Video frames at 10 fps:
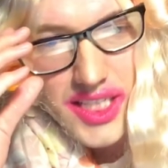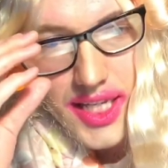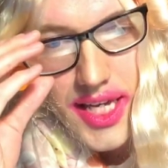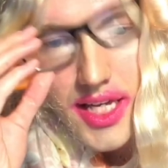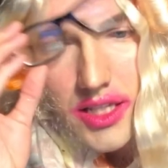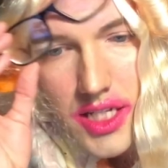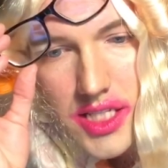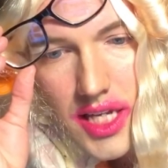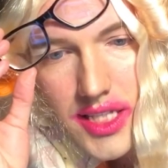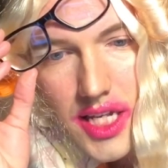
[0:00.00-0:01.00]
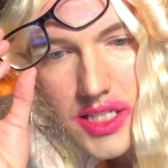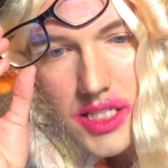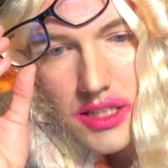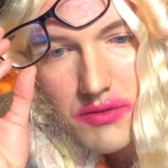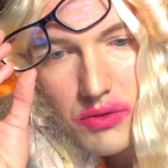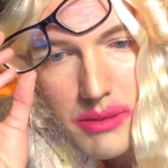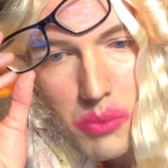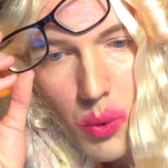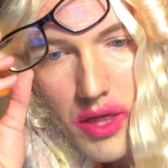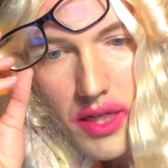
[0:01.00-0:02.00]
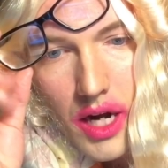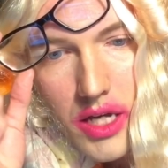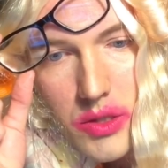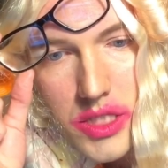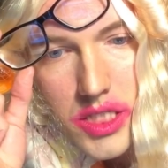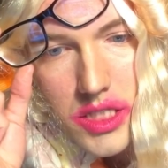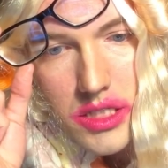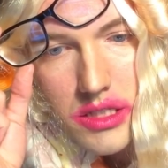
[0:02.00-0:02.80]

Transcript: he looks like that delivery boy that I used.